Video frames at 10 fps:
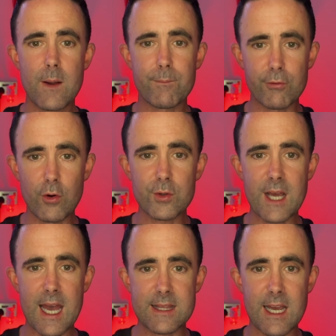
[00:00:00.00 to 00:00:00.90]

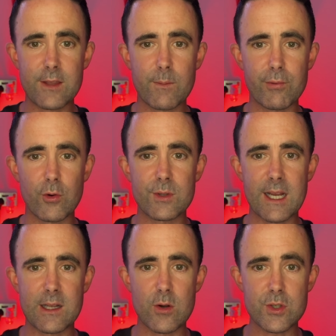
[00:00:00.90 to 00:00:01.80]
Nathan
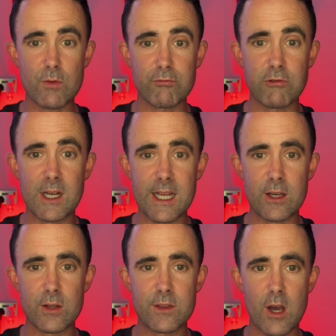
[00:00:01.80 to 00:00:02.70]
Broadhead looks really
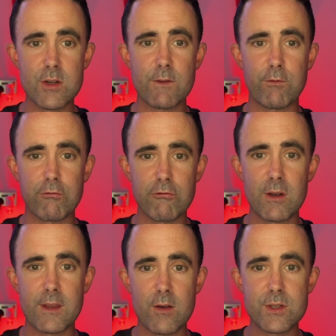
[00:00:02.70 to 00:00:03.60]
good.
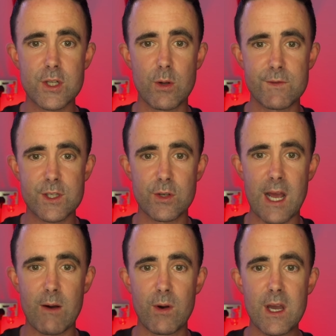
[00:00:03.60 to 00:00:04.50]
Those two have stood
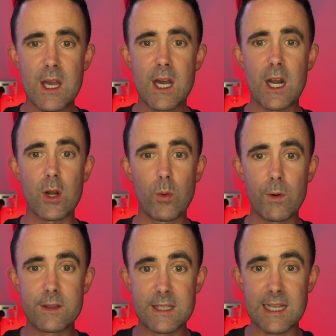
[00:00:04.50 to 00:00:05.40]
out along
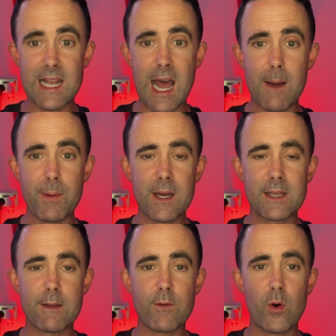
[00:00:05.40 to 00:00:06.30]
with Delap, and
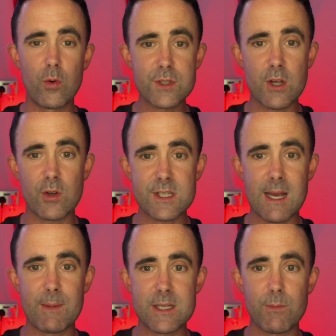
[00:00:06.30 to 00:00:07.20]
they've also got
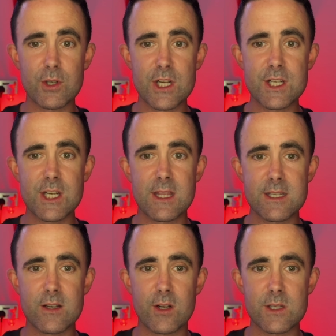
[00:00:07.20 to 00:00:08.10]
Sami Smodic in the
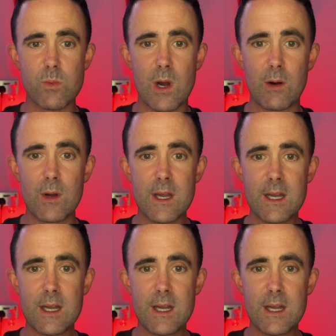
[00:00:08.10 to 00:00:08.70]
side as well.